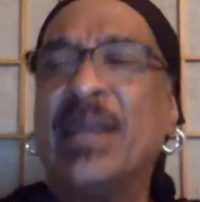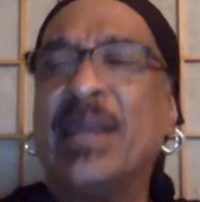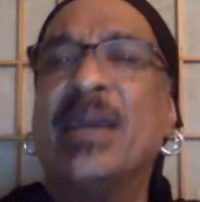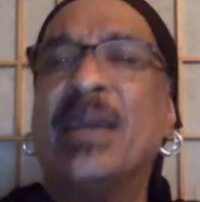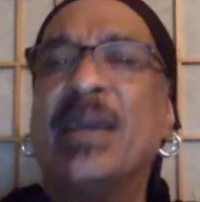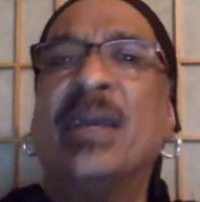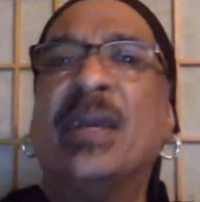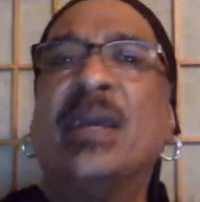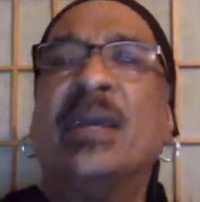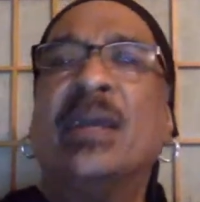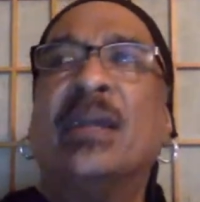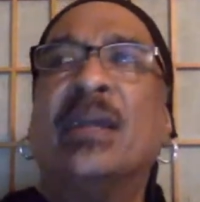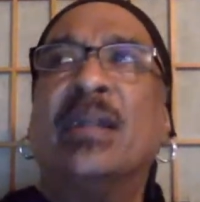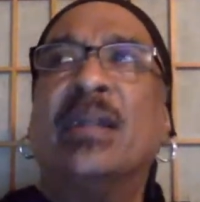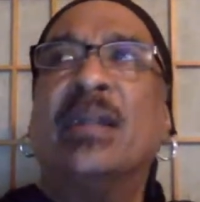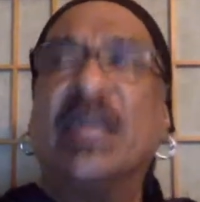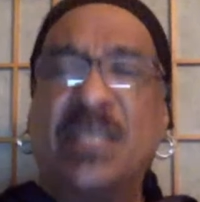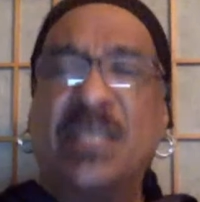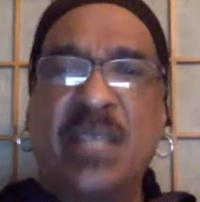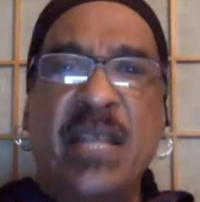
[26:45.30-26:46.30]
let's
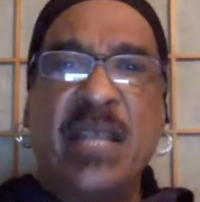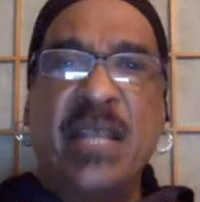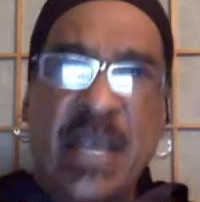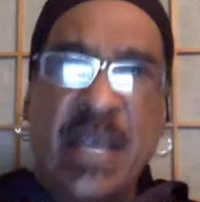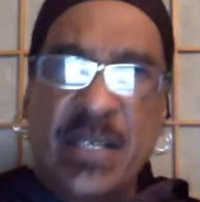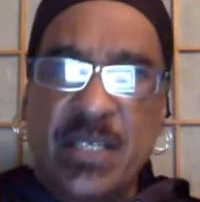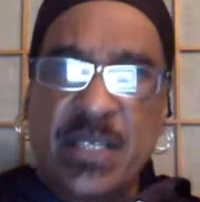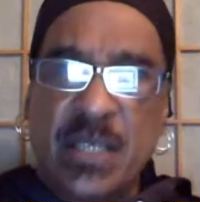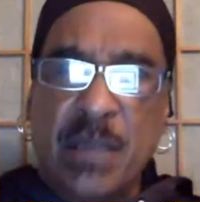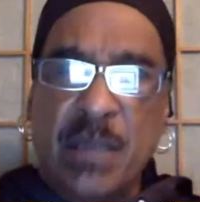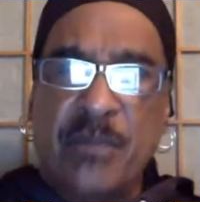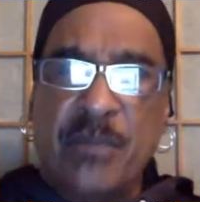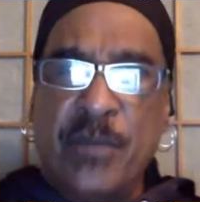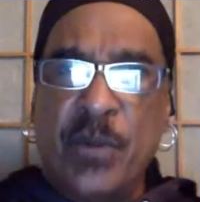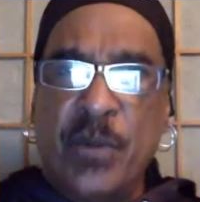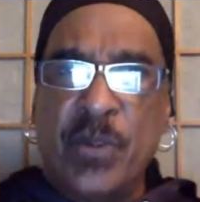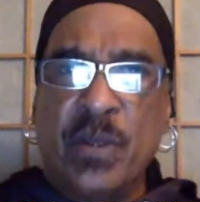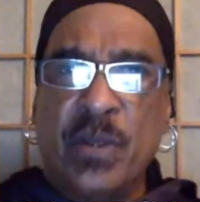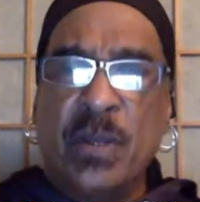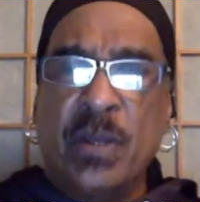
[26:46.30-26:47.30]
take that a step further.
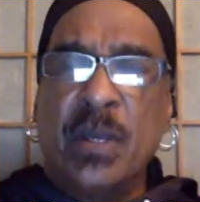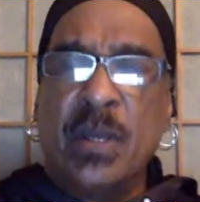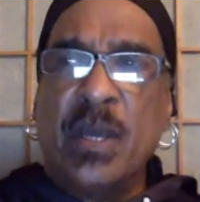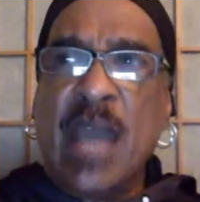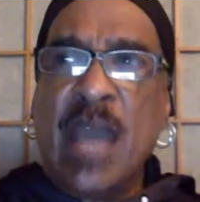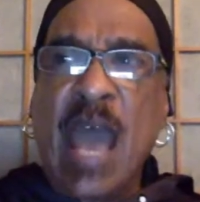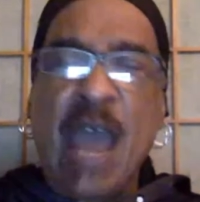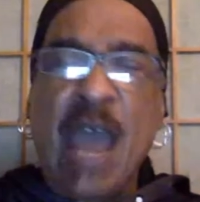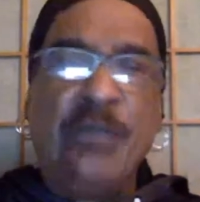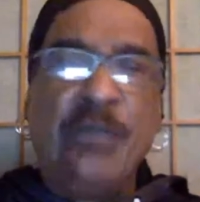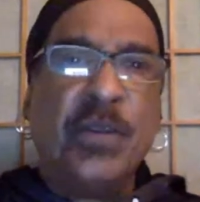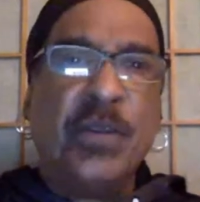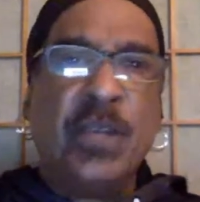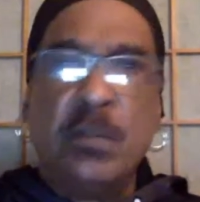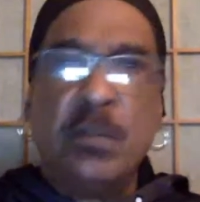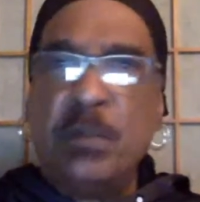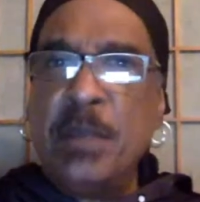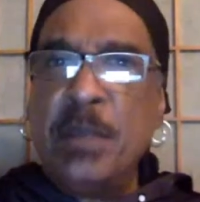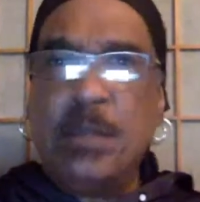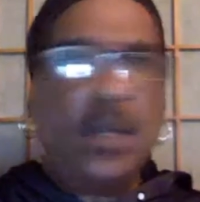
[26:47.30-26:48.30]
African
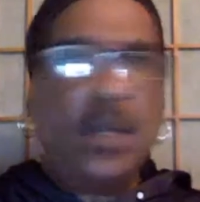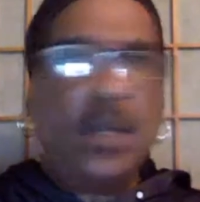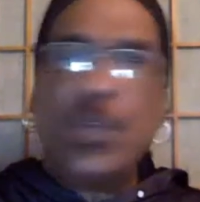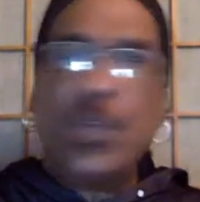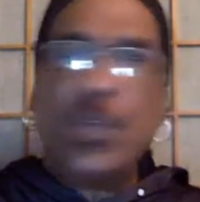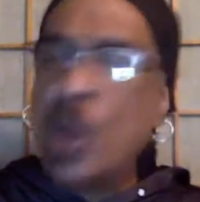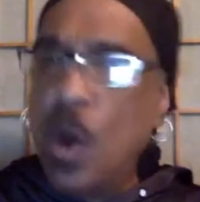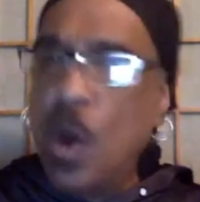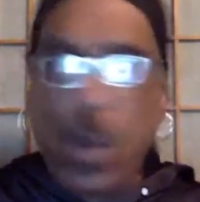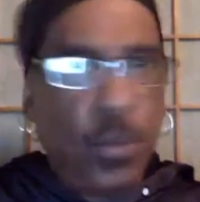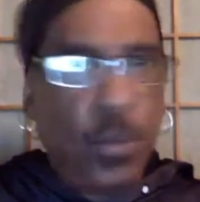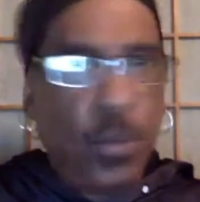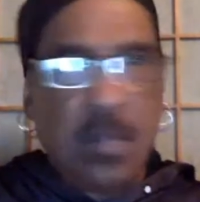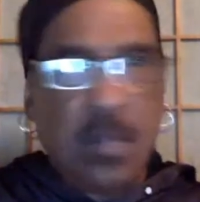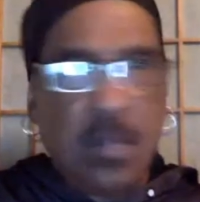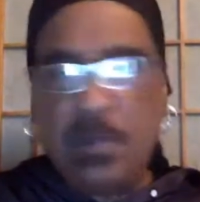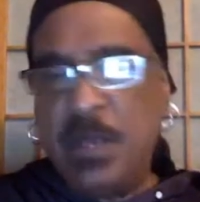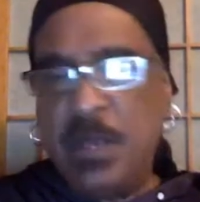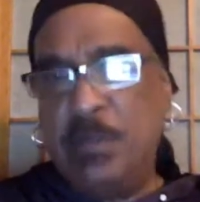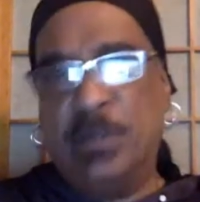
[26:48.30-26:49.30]
people are the only
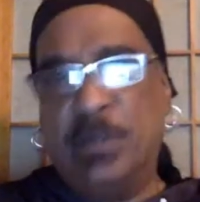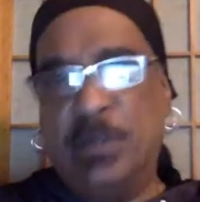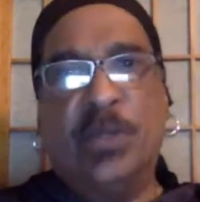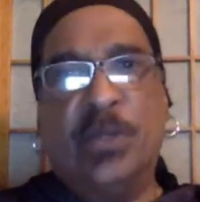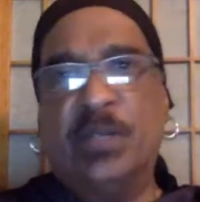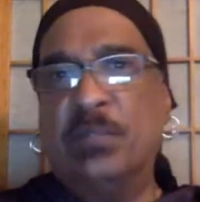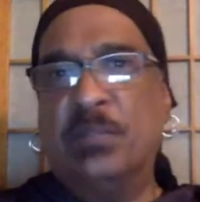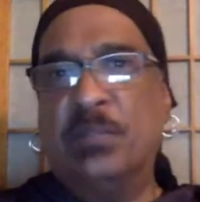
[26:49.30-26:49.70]
people on the planet.